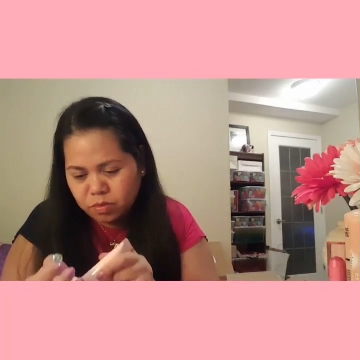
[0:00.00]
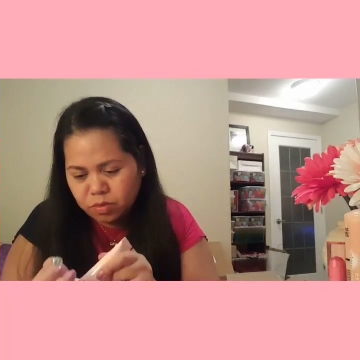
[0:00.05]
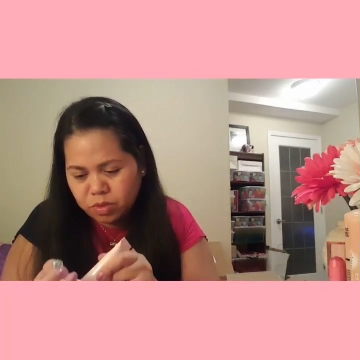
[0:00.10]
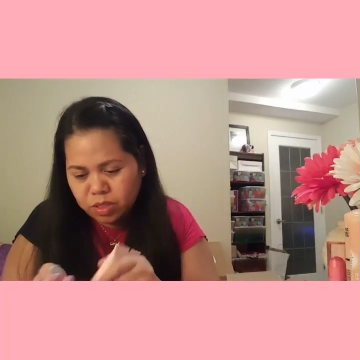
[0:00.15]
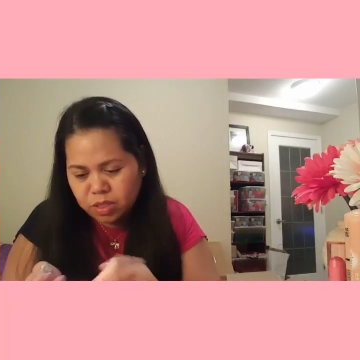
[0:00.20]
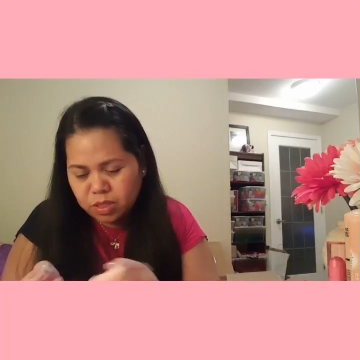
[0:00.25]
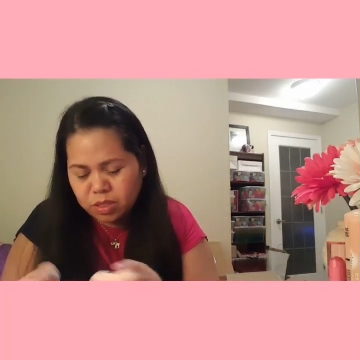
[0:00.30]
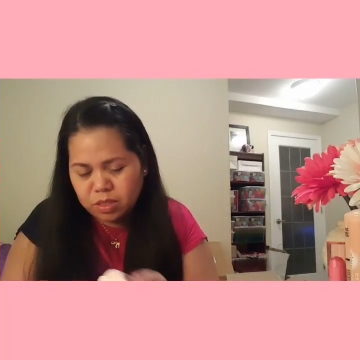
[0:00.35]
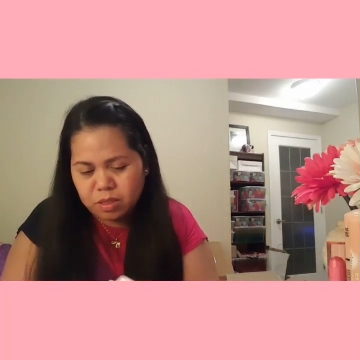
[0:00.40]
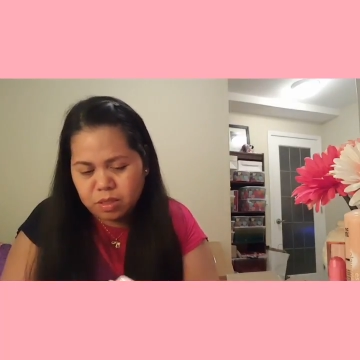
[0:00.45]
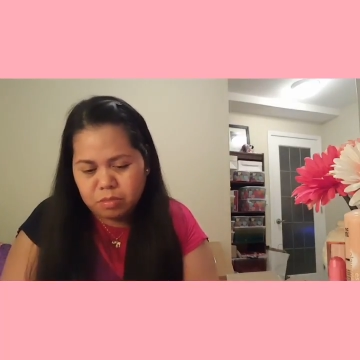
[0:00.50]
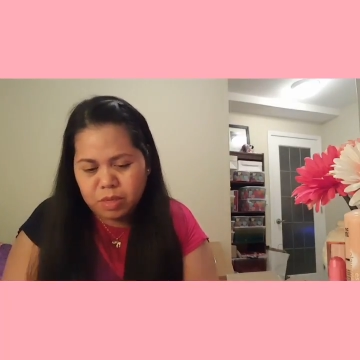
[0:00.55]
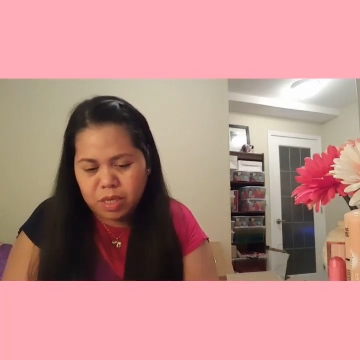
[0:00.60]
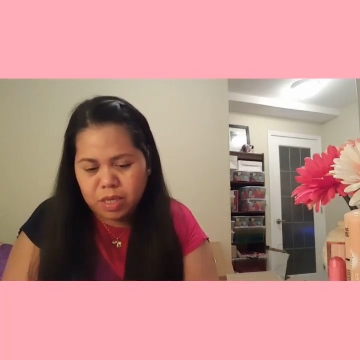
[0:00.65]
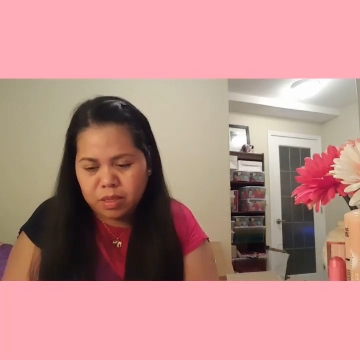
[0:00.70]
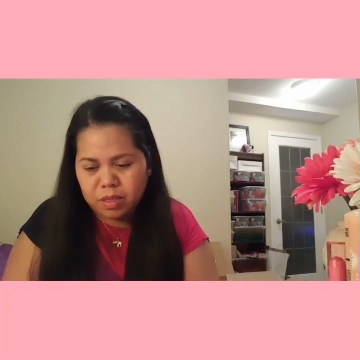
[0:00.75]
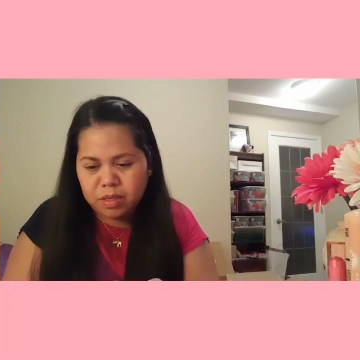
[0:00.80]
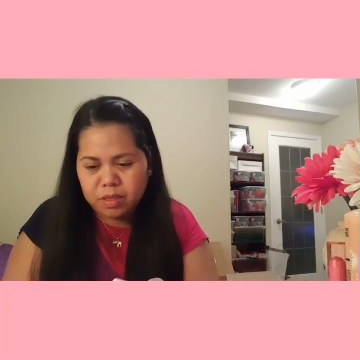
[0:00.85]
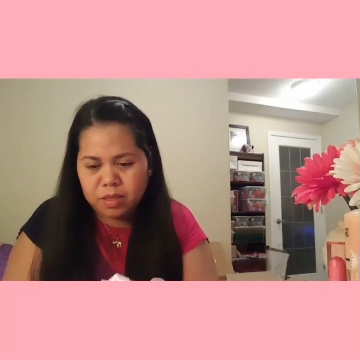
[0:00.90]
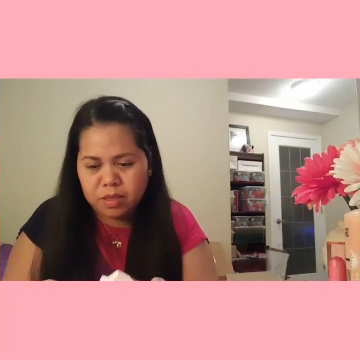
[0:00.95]
What's the
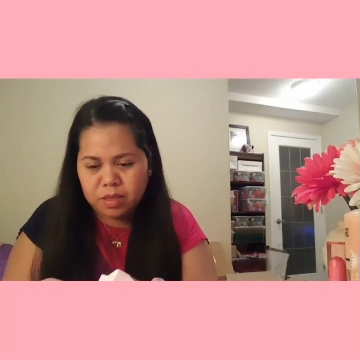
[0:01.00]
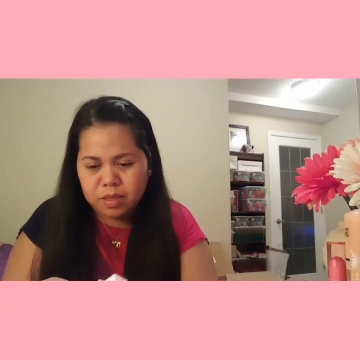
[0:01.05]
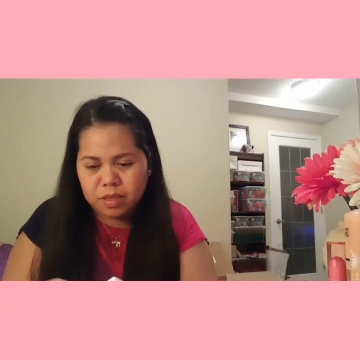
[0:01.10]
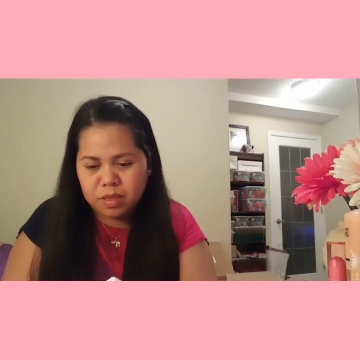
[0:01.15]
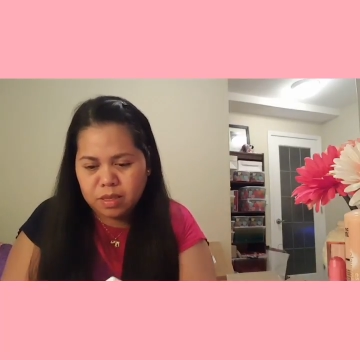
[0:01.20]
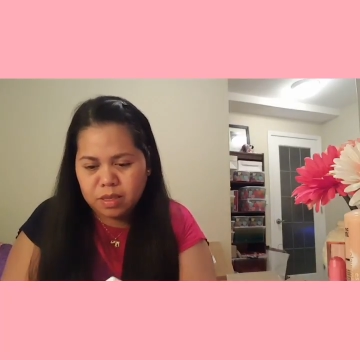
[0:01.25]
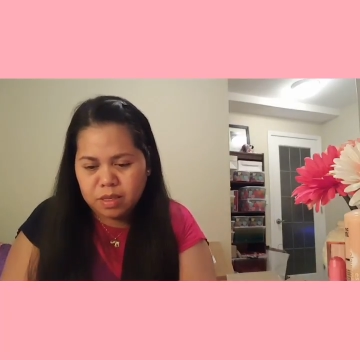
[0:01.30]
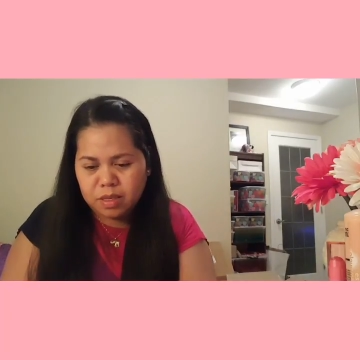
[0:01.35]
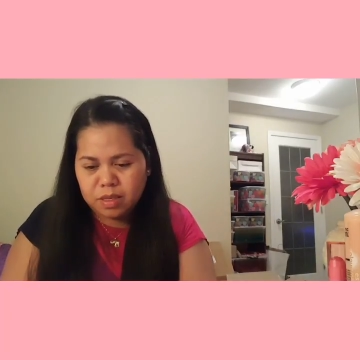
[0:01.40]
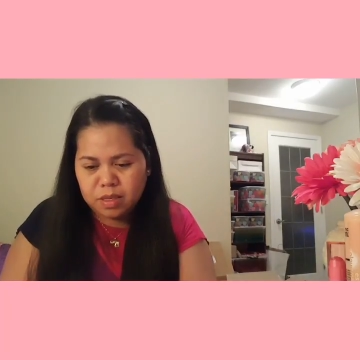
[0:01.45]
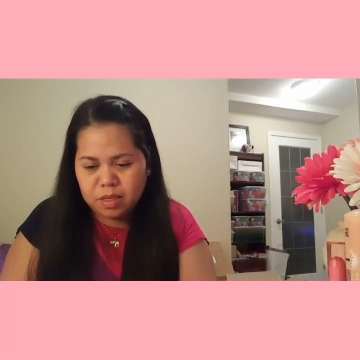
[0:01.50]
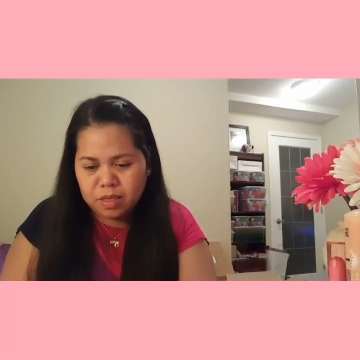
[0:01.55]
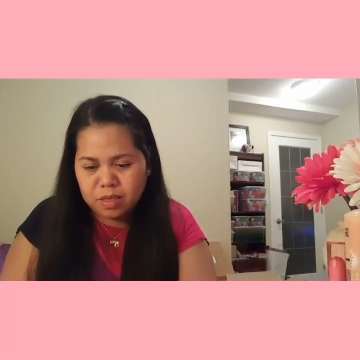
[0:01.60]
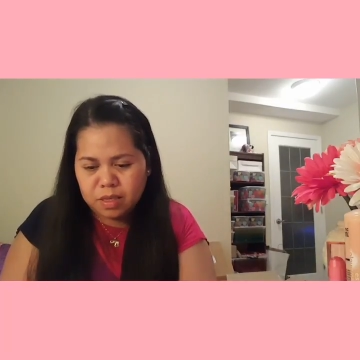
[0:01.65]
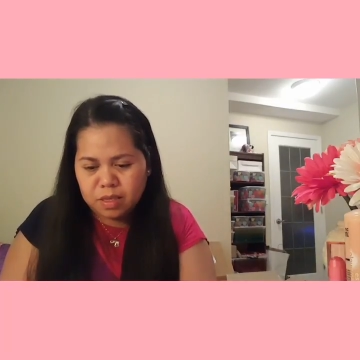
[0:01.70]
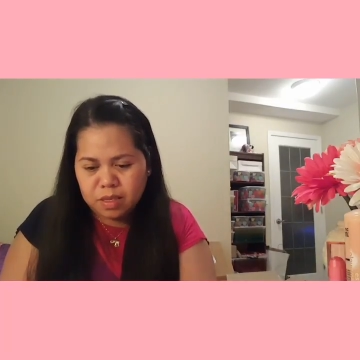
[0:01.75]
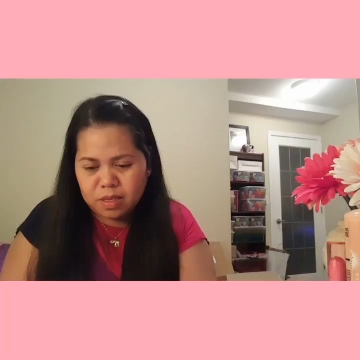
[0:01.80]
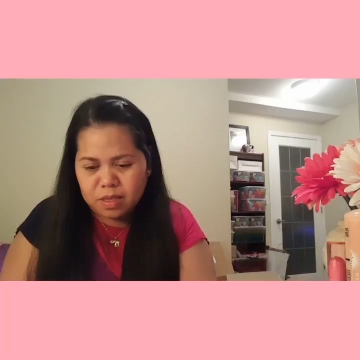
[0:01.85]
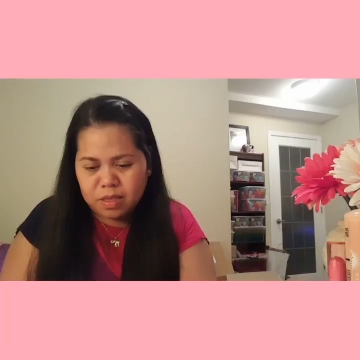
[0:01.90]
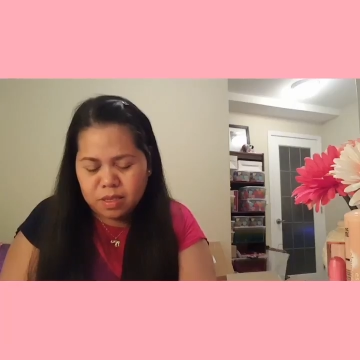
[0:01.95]
smell?
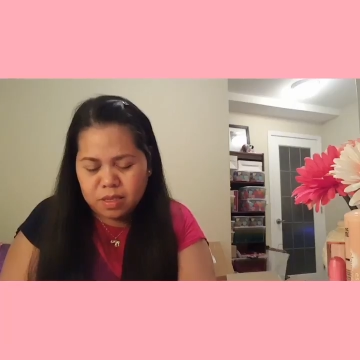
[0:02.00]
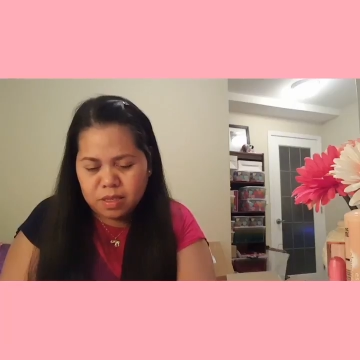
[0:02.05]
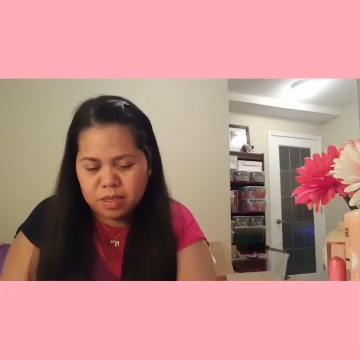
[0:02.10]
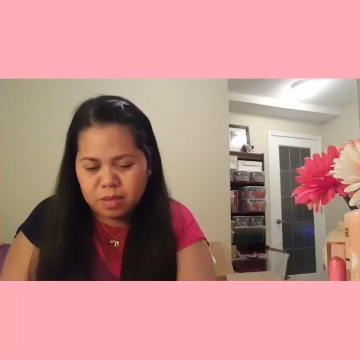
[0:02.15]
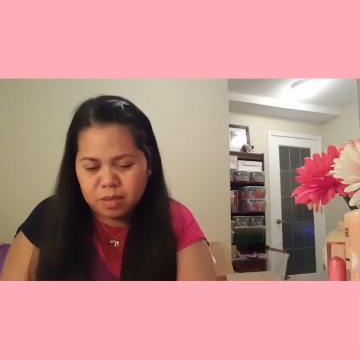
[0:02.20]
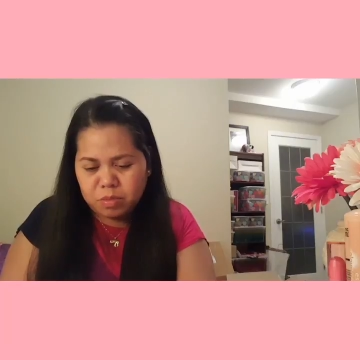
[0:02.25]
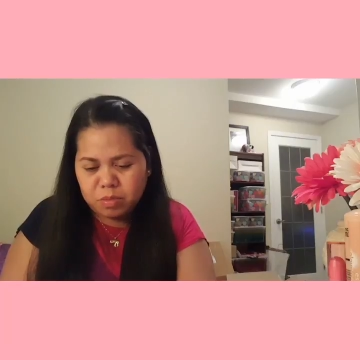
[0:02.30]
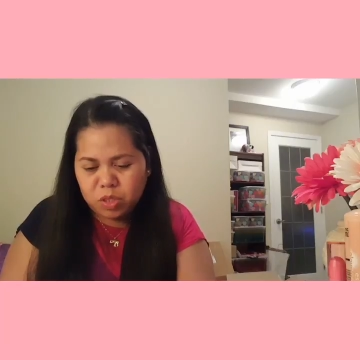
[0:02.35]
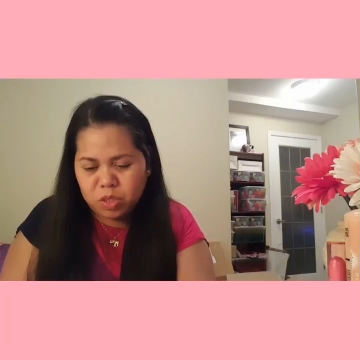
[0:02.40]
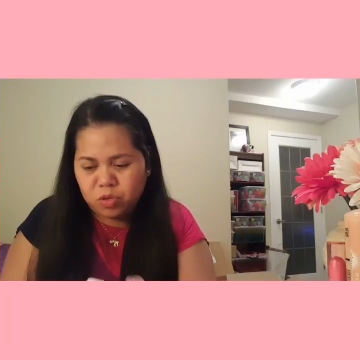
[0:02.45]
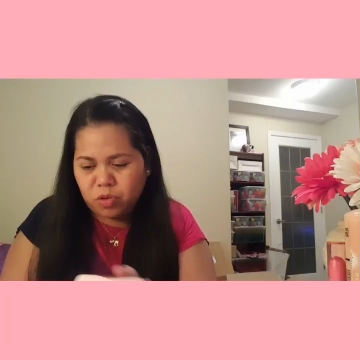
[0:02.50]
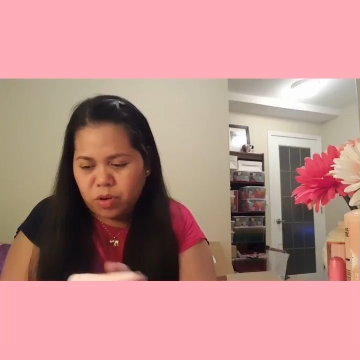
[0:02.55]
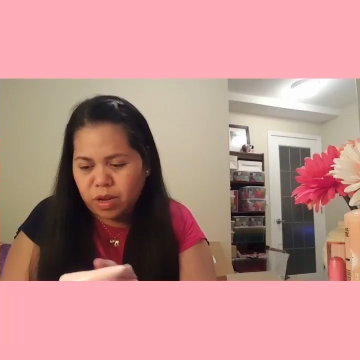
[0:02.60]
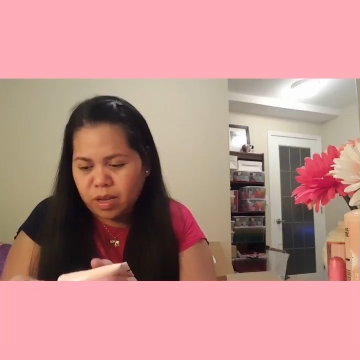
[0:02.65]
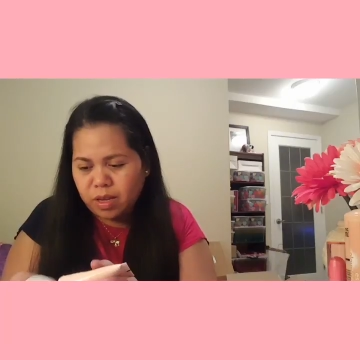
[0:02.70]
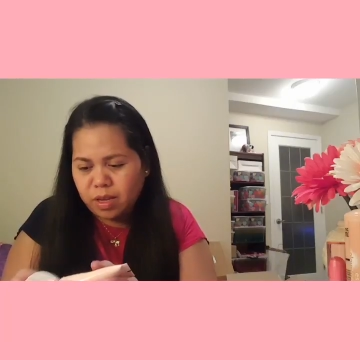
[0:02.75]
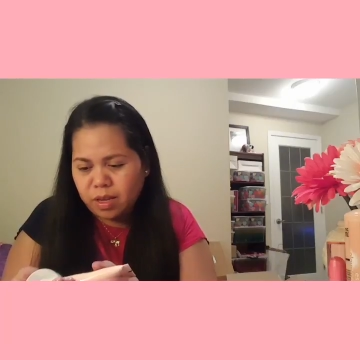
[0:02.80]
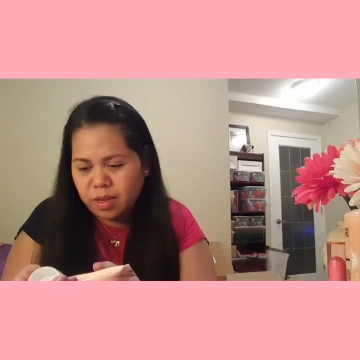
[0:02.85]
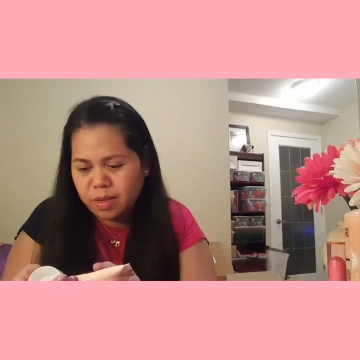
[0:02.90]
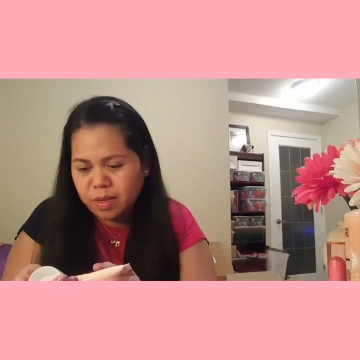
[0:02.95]
Let me
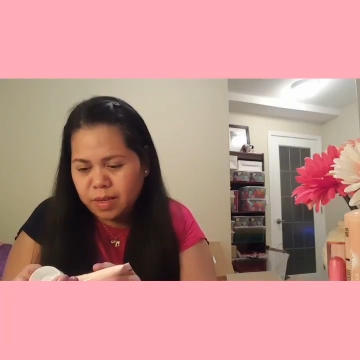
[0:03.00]
try.